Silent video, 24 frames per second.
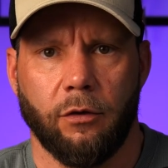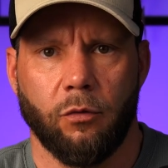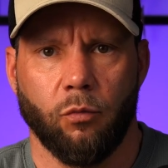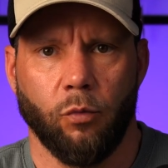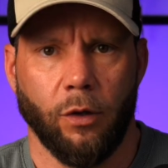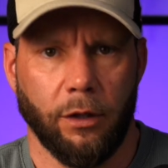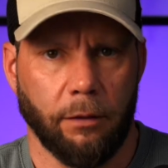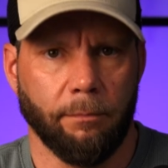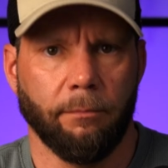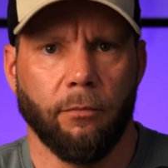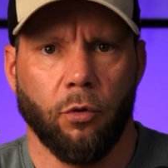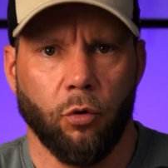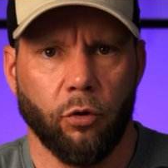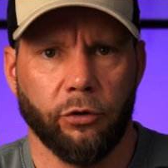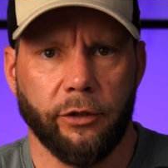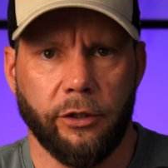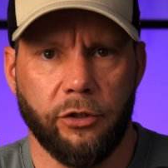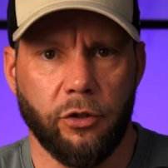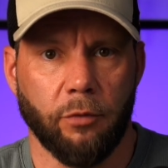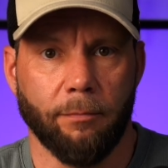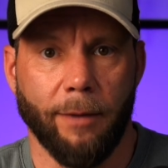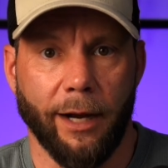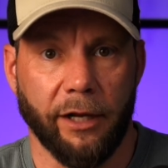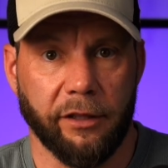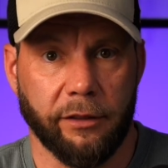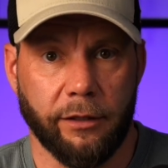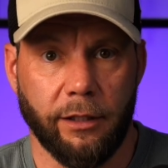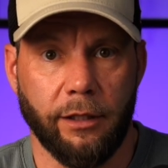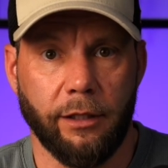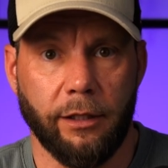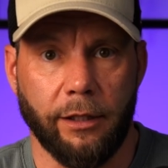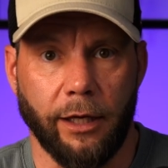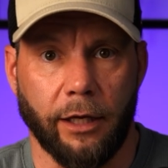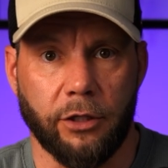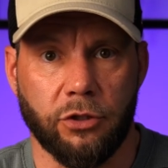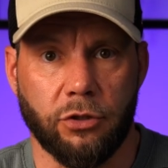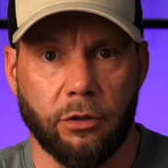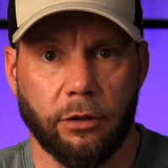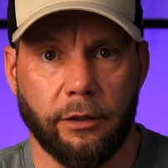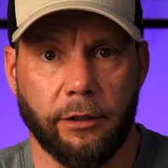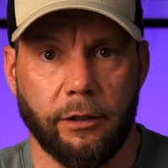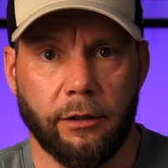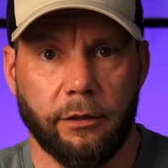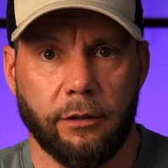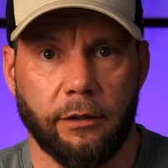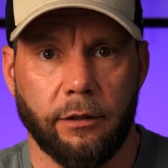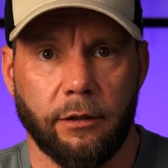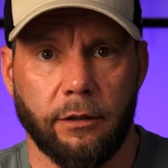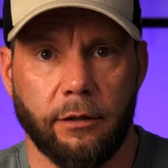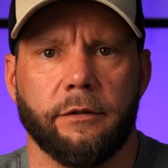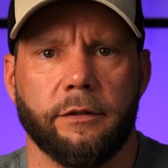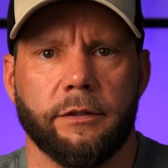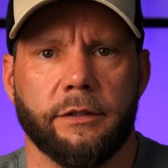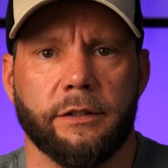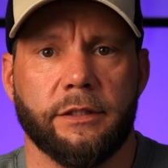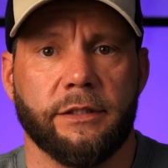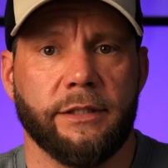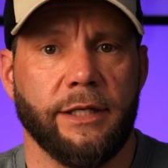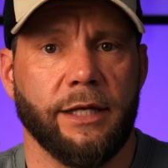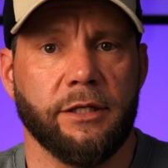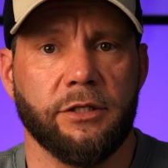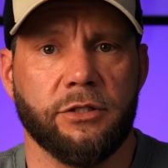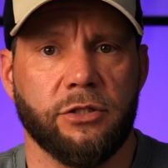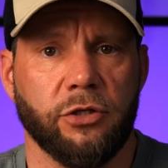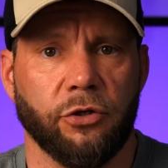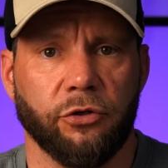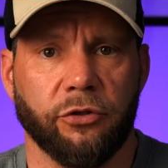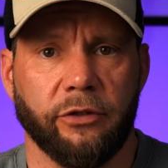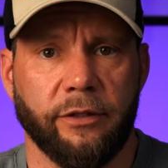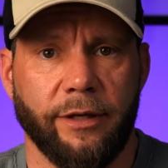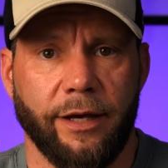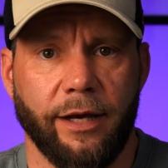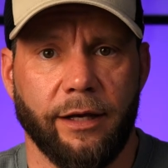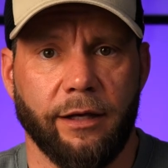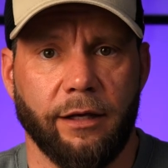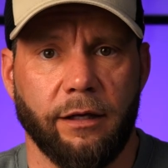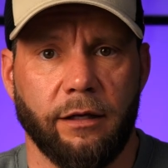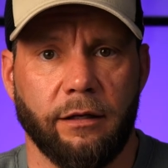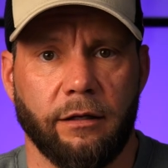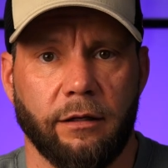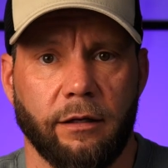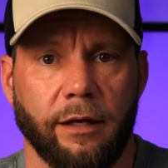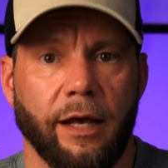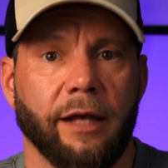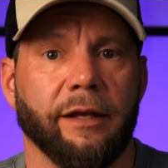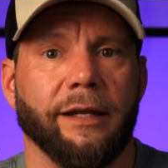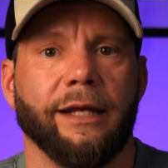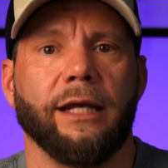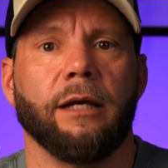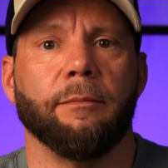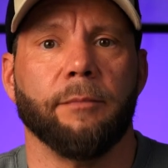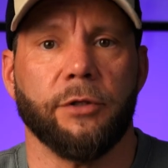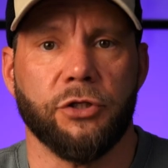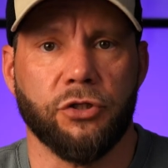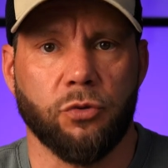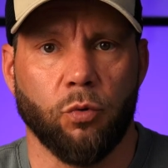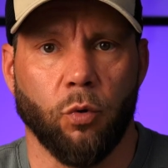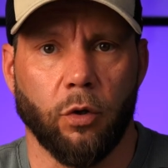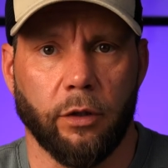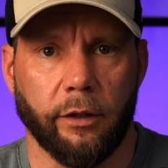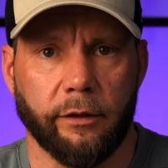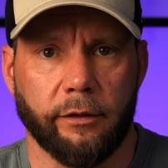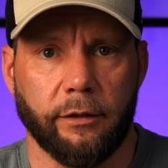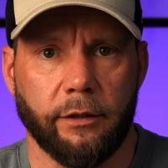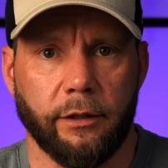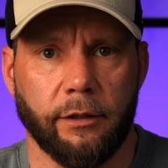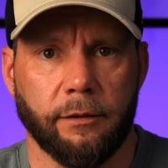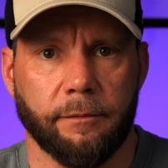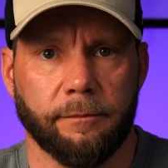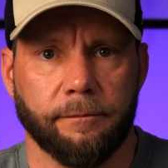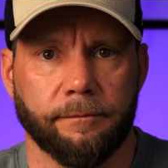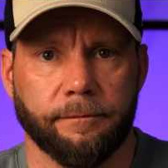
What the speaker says: Well, more than you might think, actually. Sensor tech and image quality.